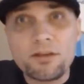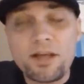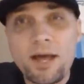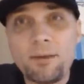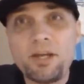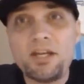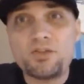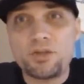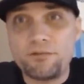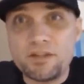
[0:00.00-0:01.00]
the
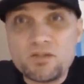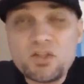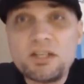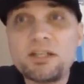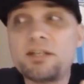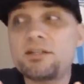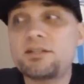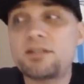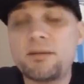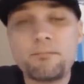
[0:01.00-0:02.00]
combination of the
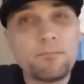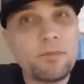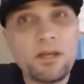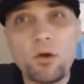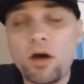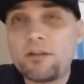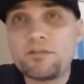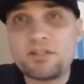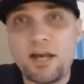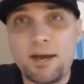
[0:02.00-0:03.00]
cheese and all
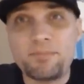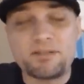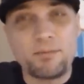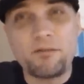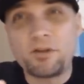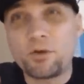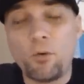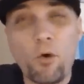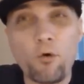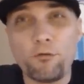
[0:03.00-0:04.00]
of the toppings, I'm gonna
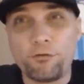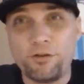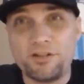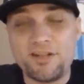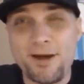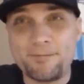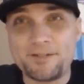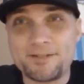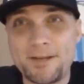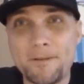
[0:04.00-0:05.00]
go over the
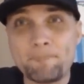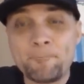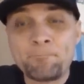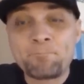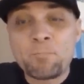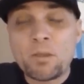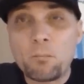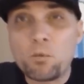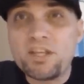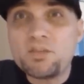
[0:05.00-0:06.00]
toppings again.
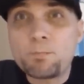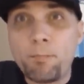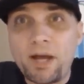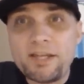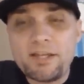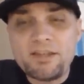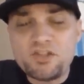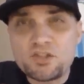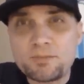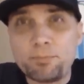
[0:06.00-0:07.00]
With each bite, they
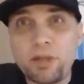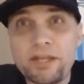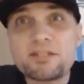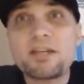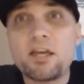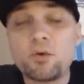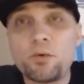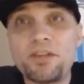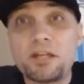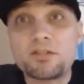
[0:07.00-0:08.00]
just blend together
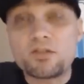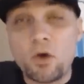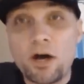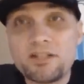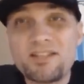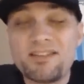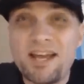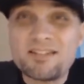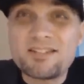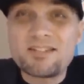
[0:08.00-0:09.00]
with that sauce.
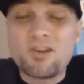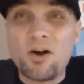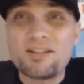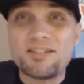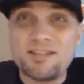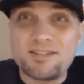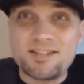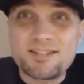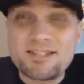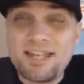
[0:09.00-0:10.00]
That sauce is
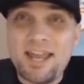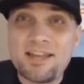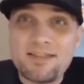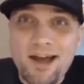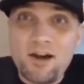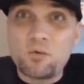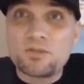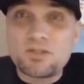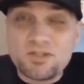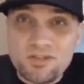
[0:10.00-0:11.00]
the
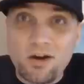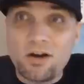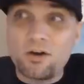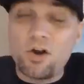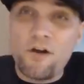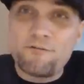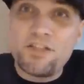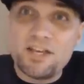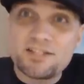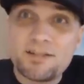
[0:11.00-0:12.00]
standout star
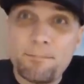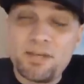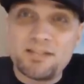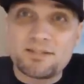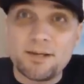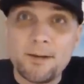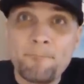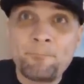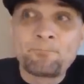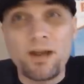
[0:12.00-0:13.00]
of this pizza.
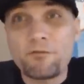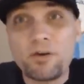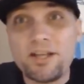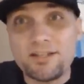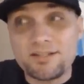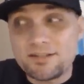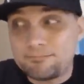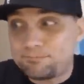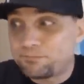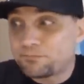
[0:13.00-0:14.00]
Whatever it is,